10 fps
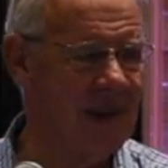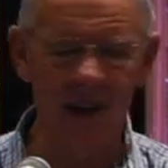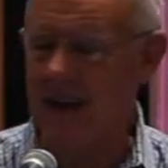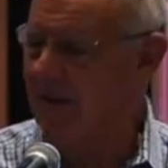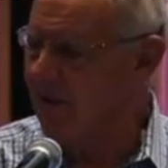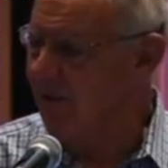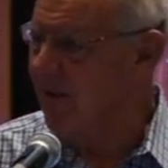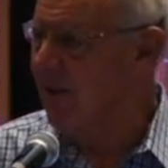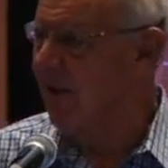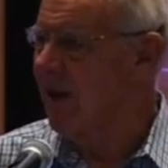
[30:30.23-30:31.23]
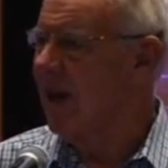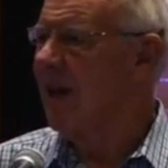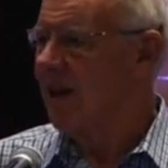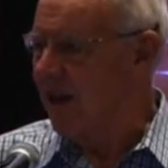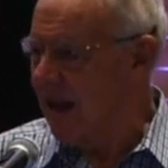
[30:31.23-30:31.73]
You can have the, the
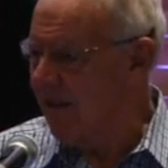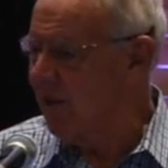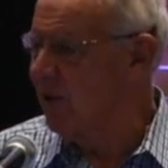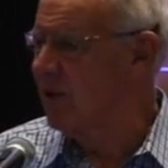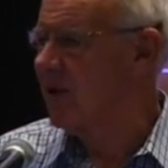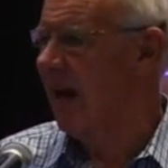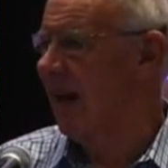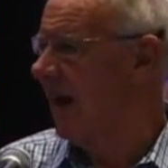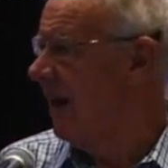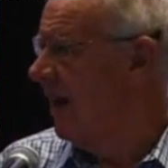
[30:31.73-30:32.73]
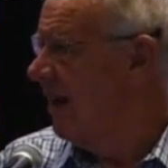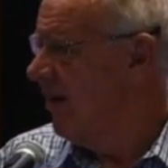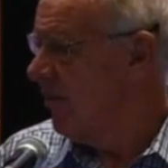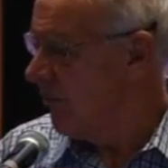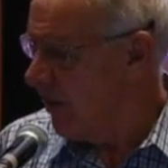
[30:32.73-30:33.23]
you can have the good sailor
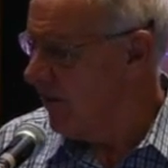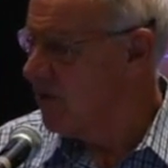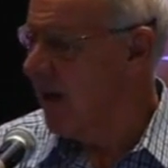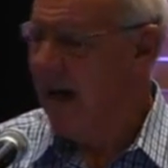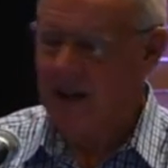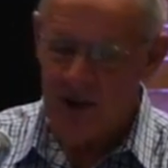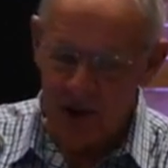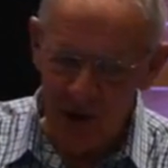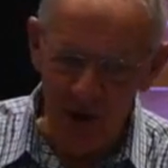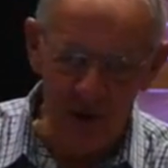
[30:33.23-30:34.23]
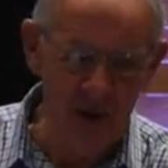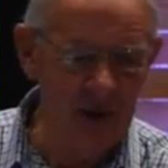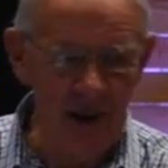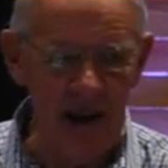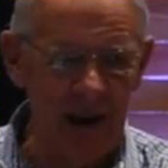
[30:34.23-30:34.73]
free of charge. Use
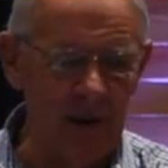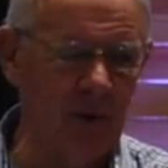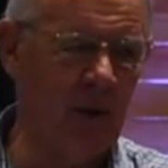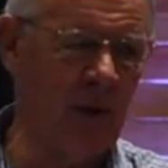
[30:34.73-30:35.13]
it. Don't have to